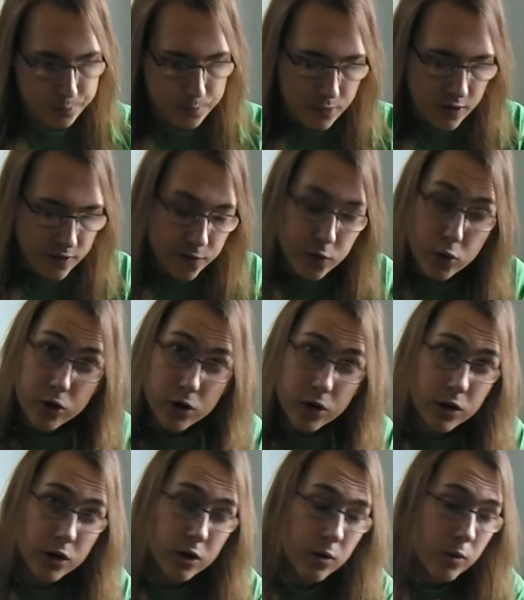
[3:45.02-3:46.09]
for
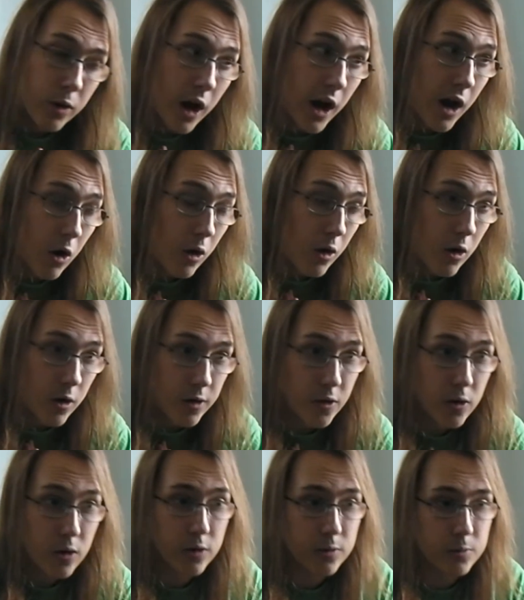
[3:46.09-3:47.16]
the
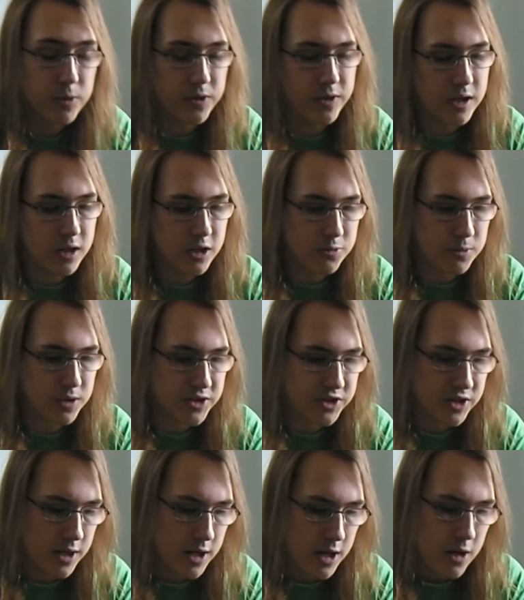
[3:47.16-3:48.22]
R&R with the English ones,
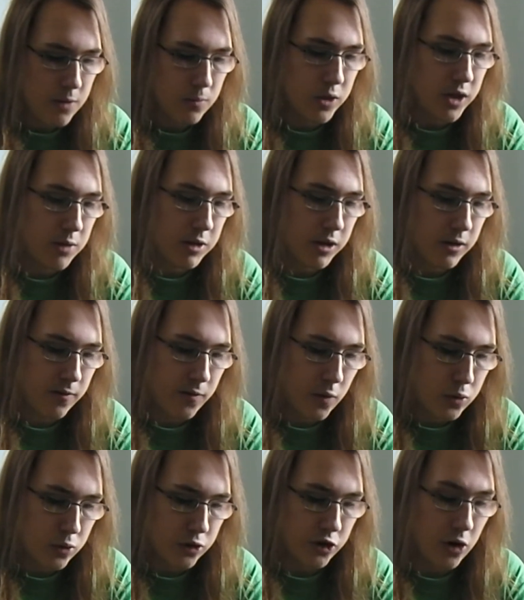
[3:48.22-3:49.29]
we will
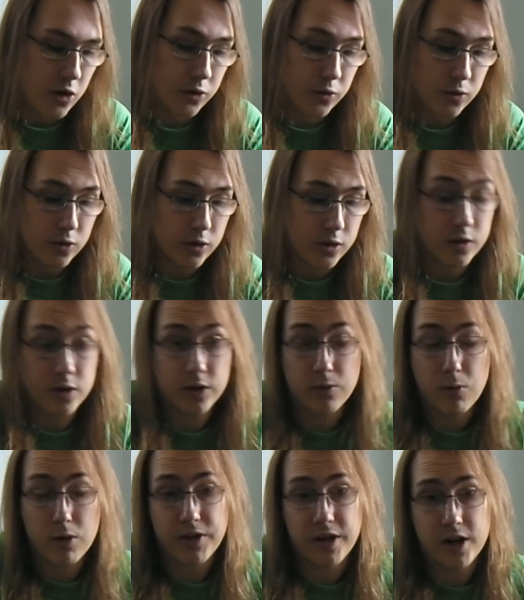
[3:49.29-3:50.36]
focus on the
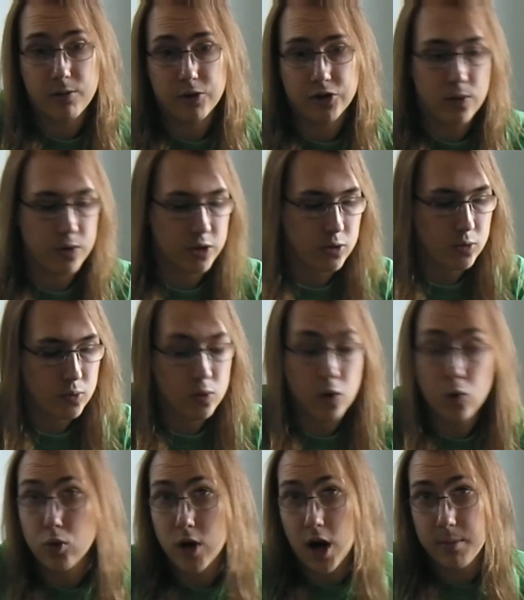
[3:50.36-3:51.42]
one that I was going to do,
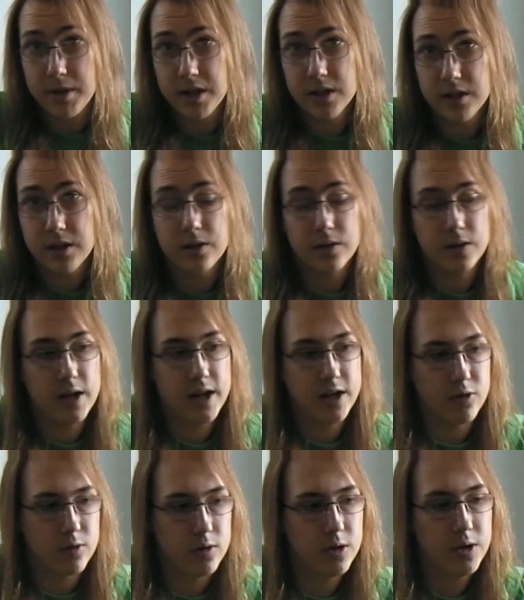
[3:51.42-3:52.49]
Okamiden,
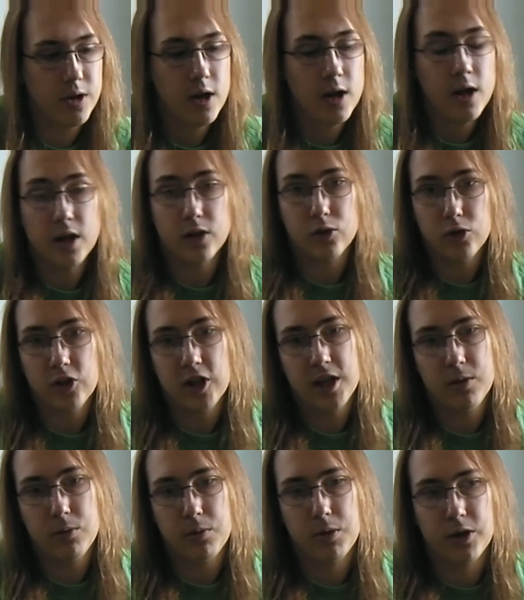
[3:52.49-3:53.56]
later on, and today
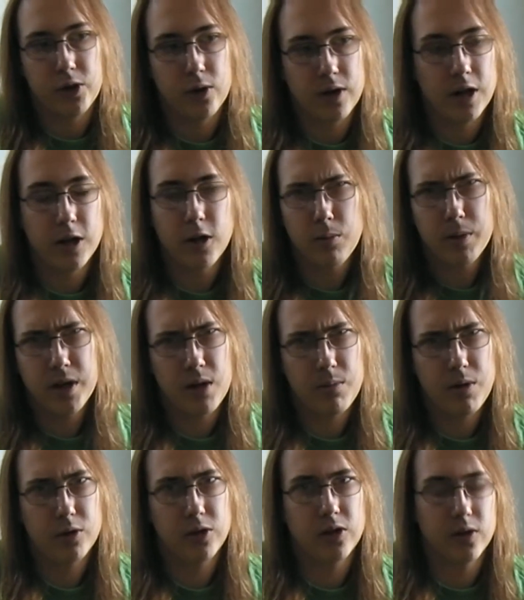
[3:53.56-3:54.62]
we will talk a little bit
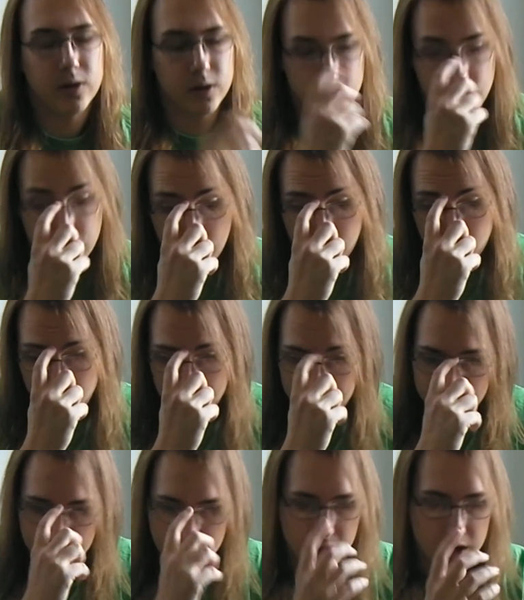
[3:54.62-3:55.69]
about the
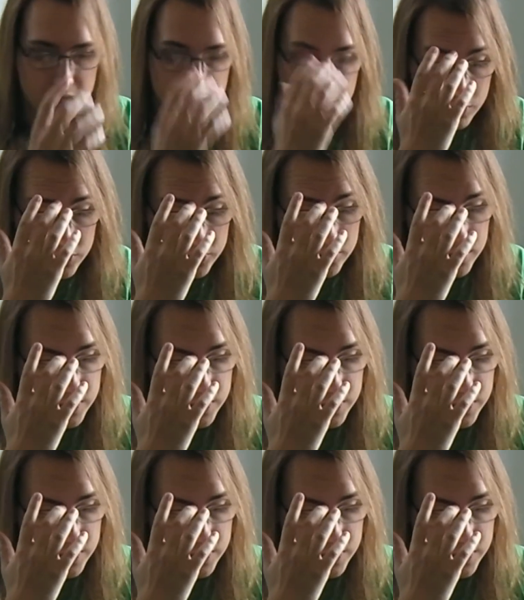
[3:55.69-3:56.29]
Kirby Anniversary